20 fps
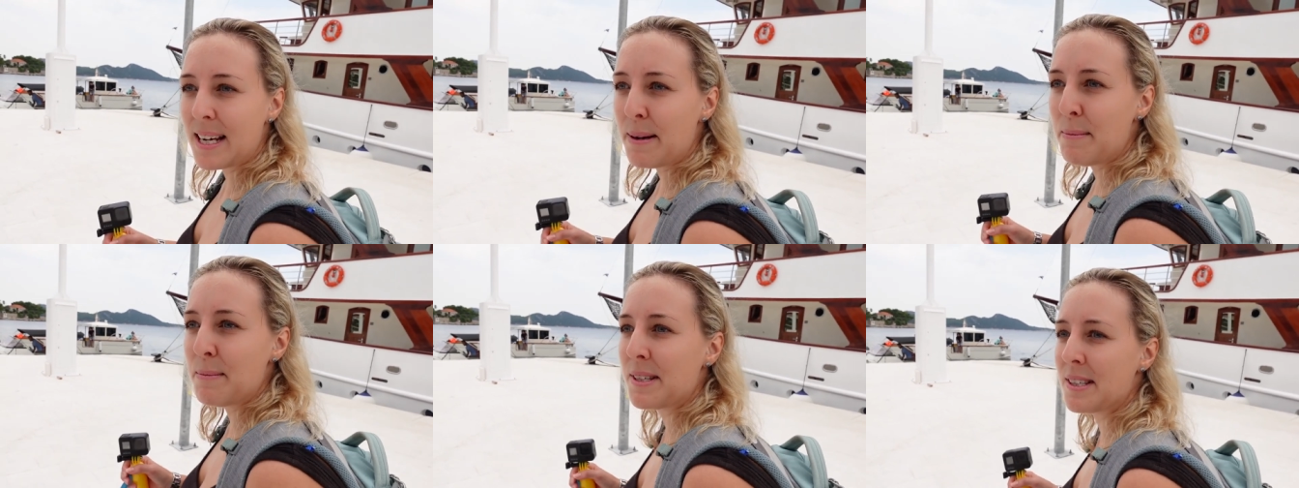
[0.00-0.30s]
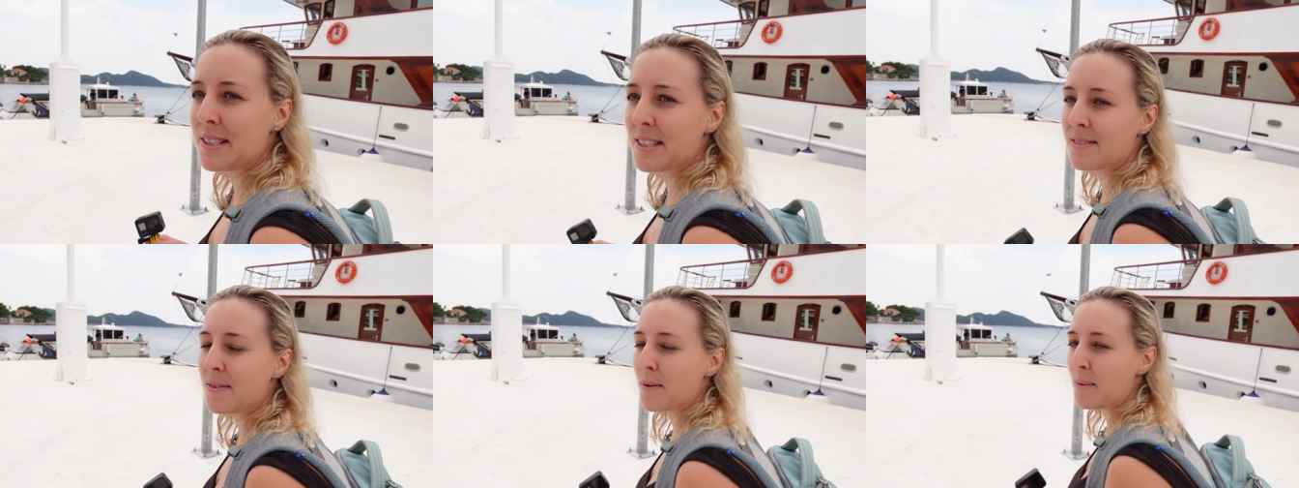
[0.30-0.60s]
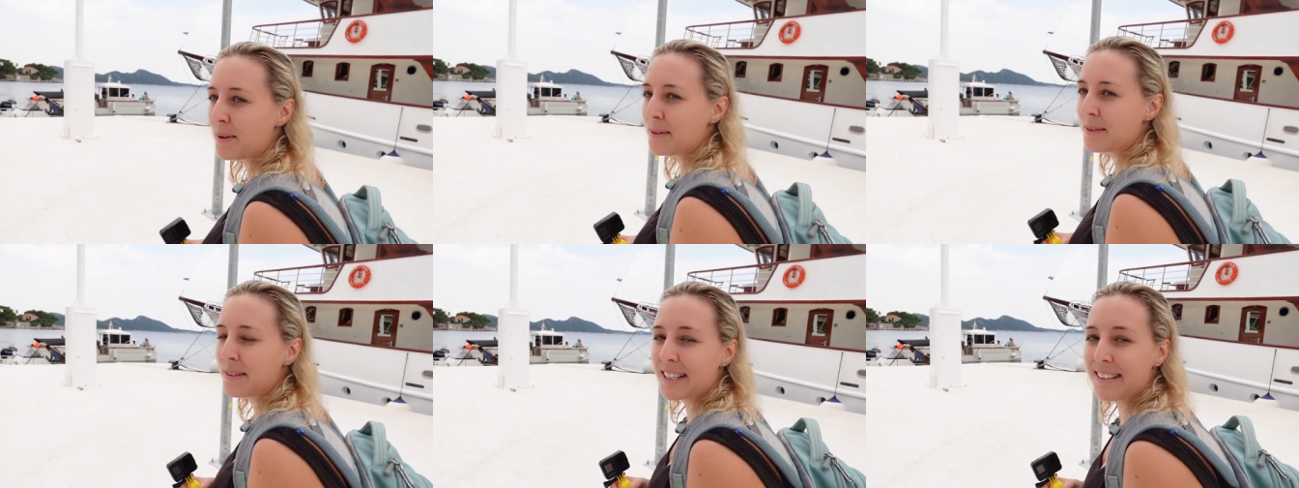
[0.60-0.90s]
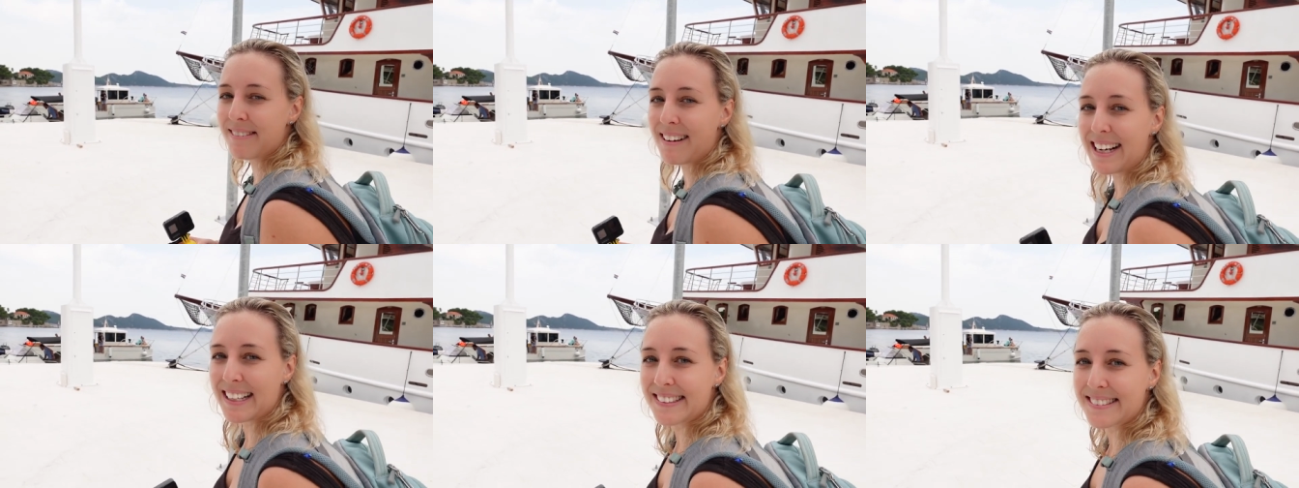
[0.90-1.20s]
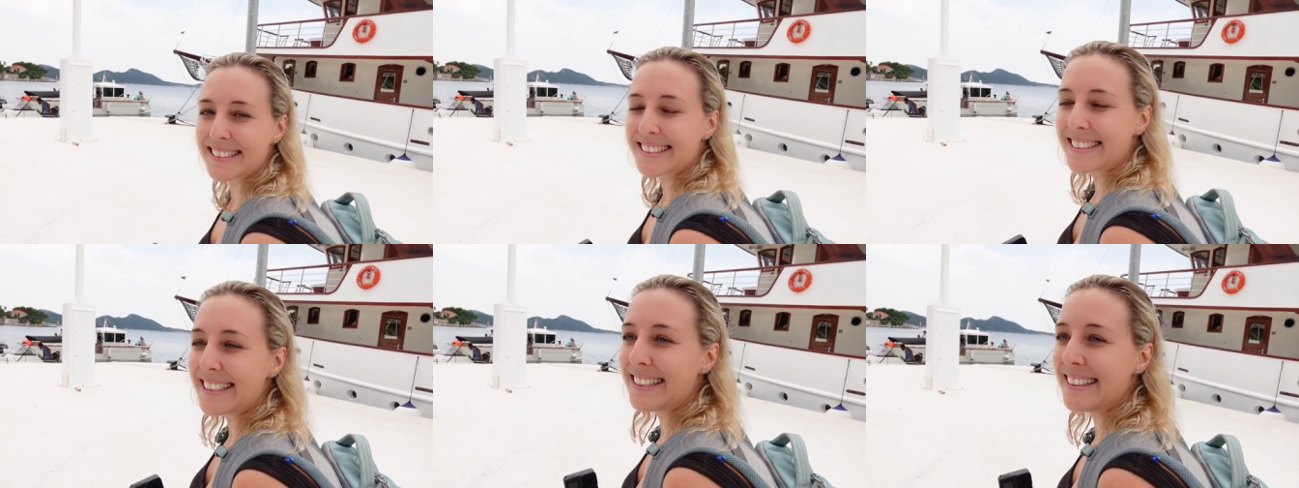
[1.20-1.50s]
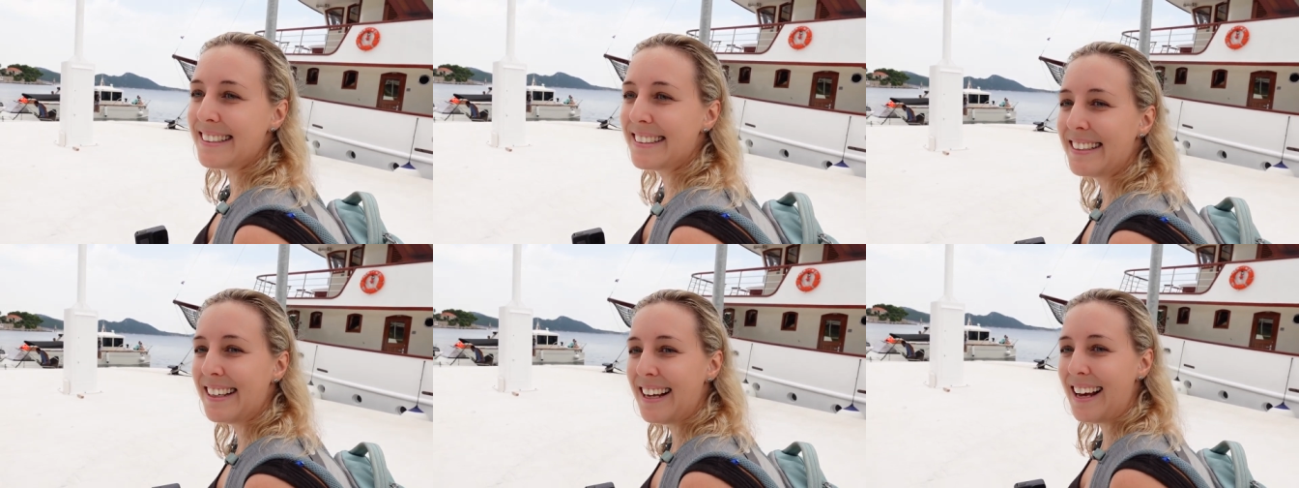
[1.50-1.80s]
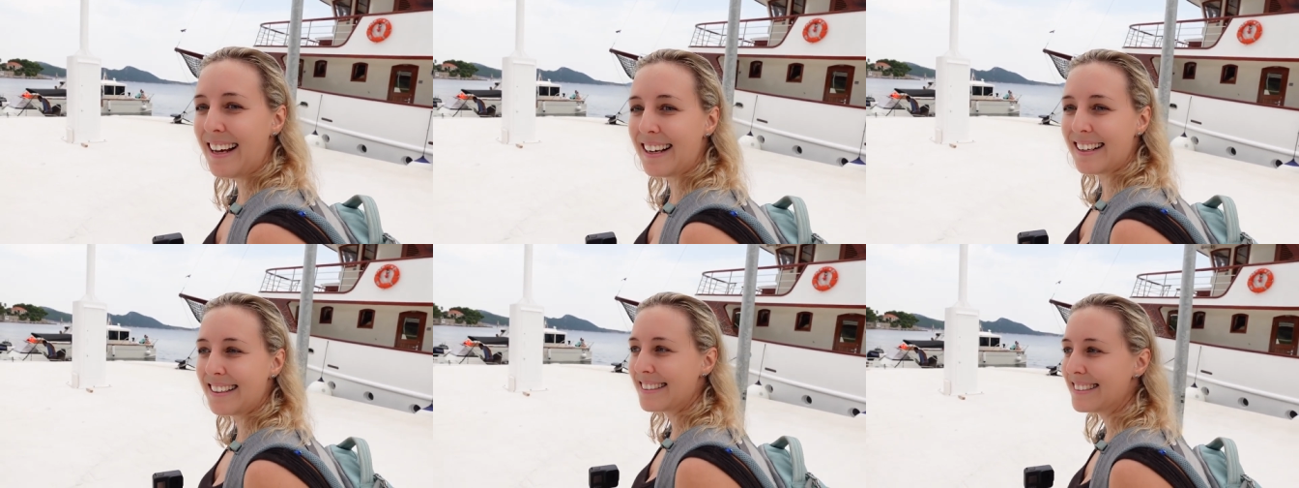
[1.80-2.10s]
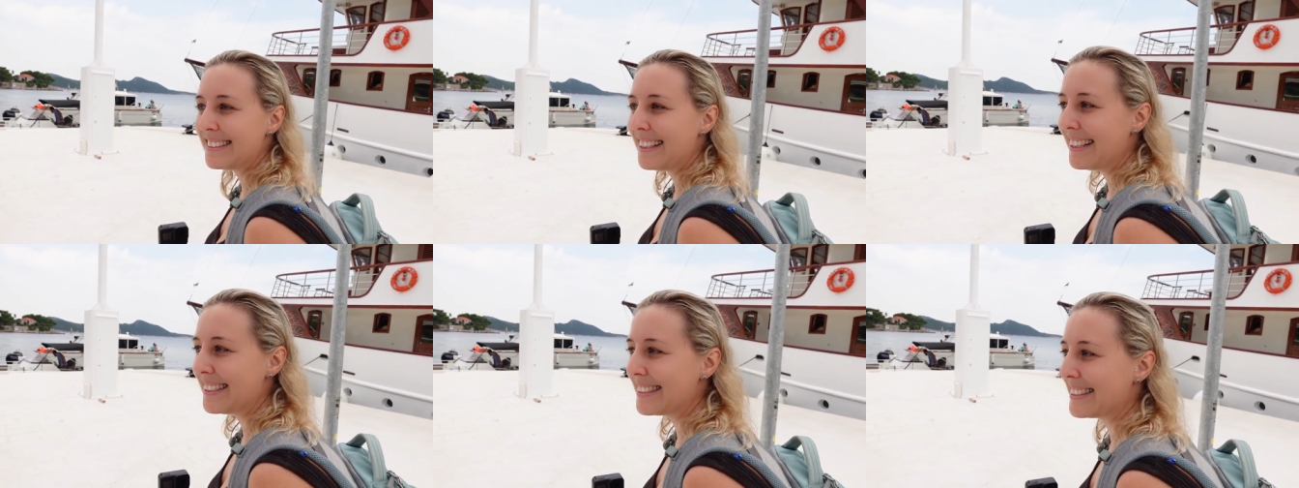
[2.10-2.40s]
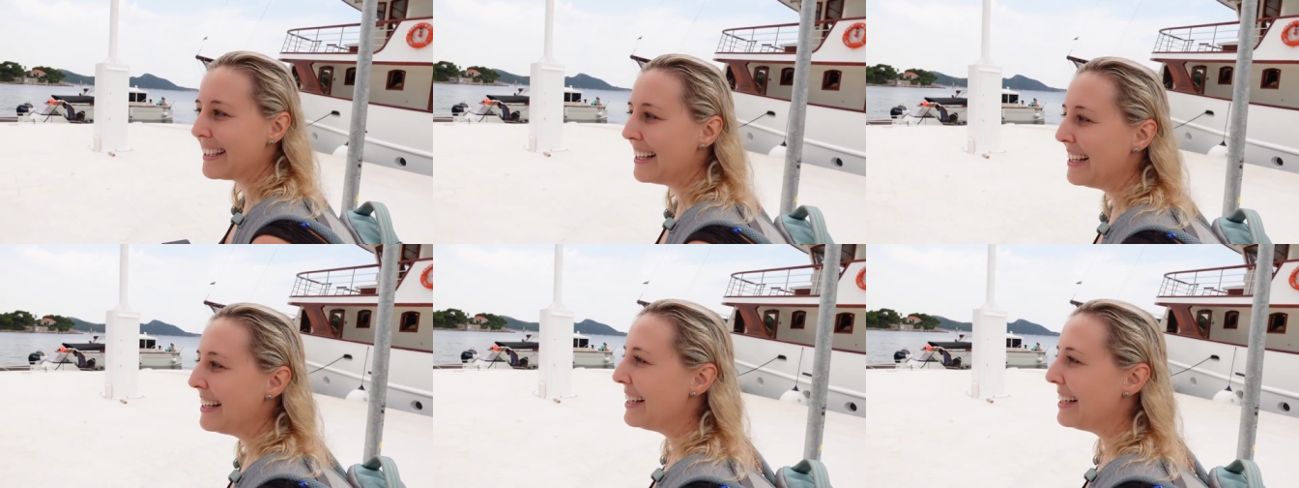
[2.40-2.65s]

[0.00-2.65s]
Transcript: temperature just for wandering around, so nice.